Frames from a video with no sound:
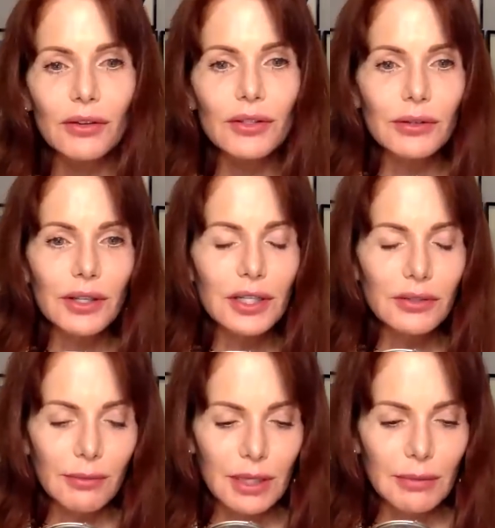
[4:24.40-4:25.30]
those are in the
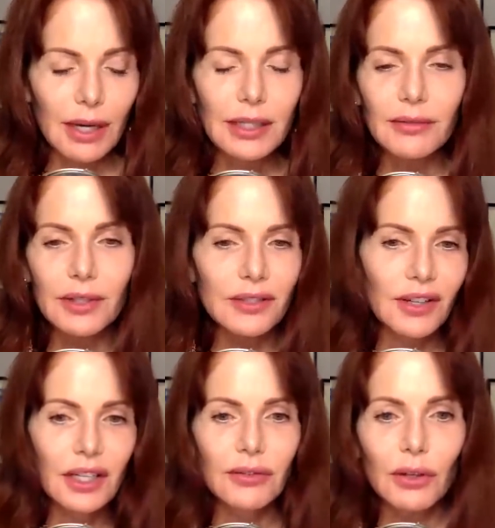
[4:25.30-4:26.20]
description box of this
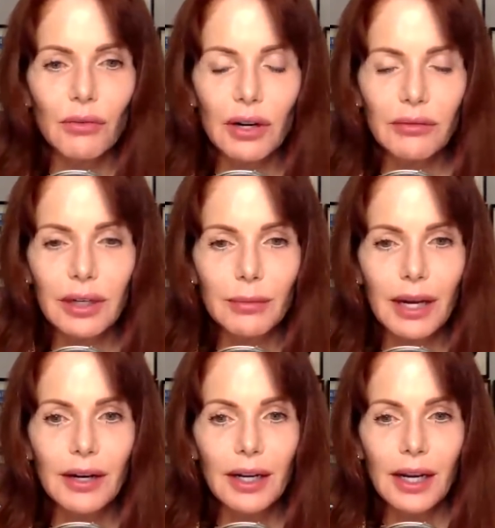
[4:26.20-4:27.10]
video if you want to read
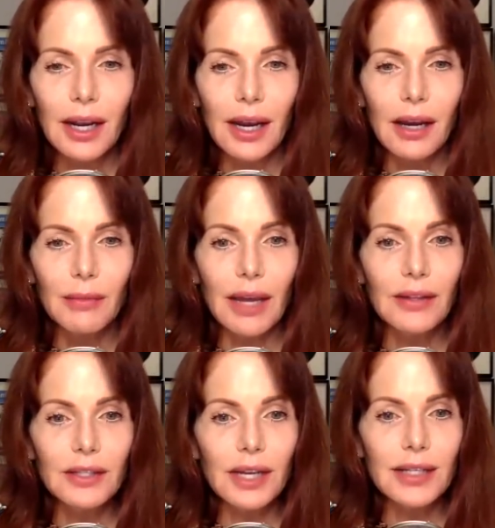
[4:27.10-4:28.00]
about it. Um,
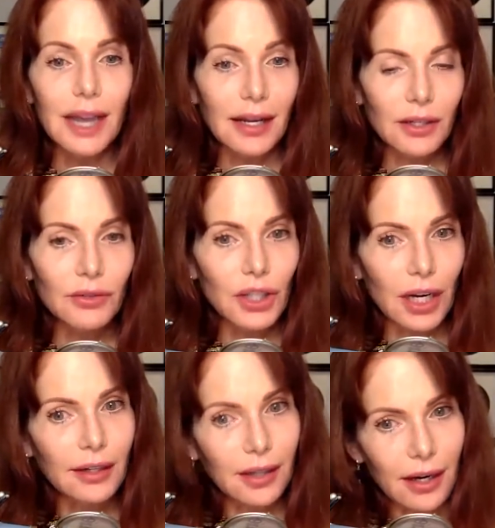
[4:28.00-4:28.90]
and uh, Daniel
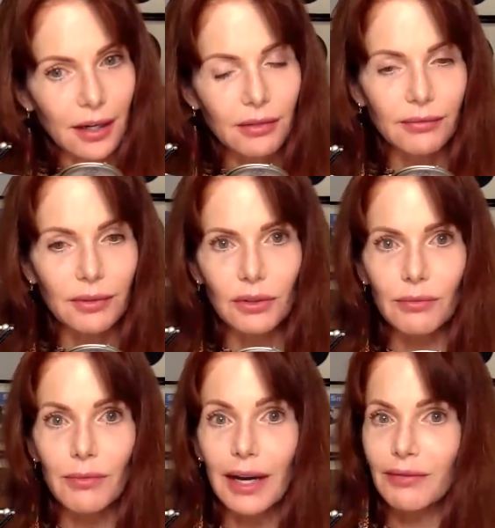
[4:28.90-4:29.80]
J. Clark, you
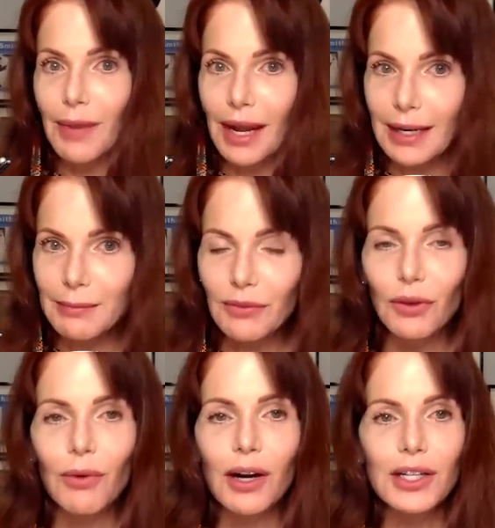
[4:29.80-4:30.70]
might have met him if
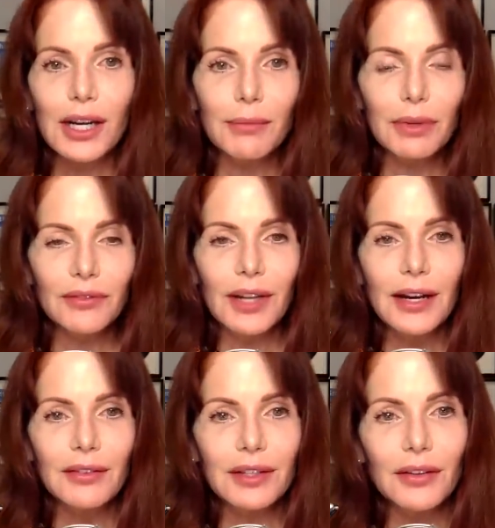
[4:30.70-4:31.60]
you watched a couple of Flat
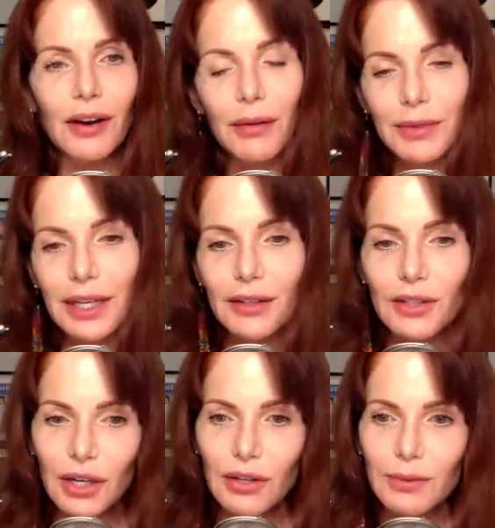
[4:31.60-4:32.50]
Earth and Other Hot Potato
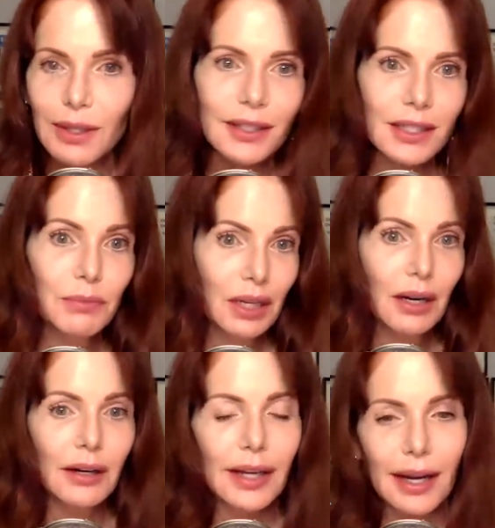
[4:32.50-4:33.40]
shows because he's been
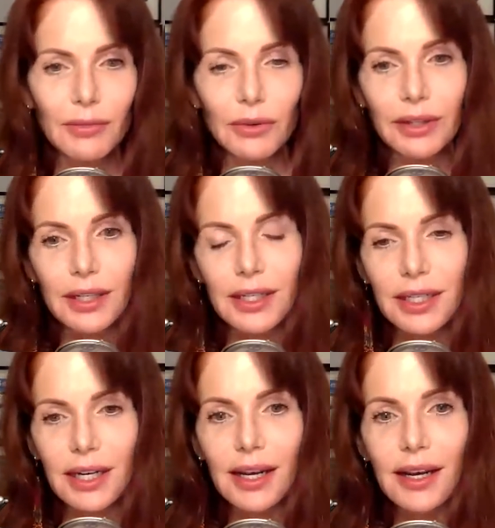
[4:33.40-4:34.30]
on camera with us.
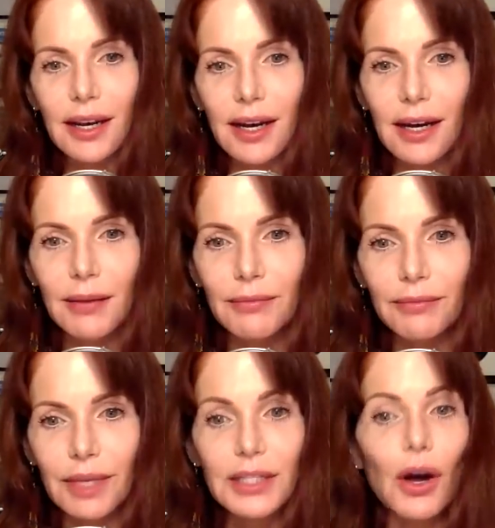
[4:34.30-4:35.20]
Right. Um,
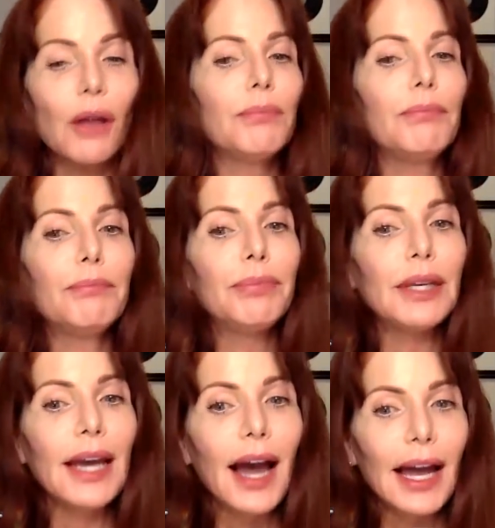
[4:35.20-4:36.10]
it's called
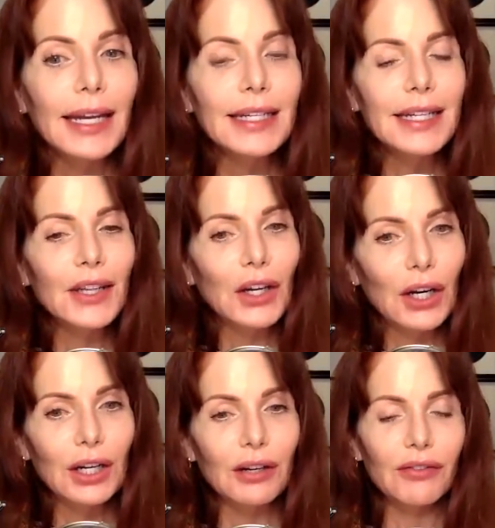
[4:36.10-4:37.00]
Behind the
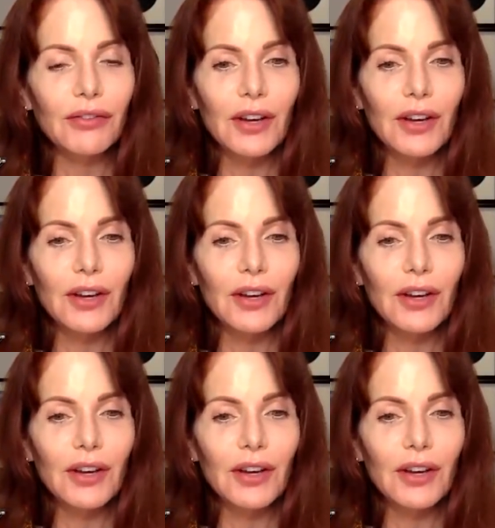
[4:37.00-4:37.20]
Curve.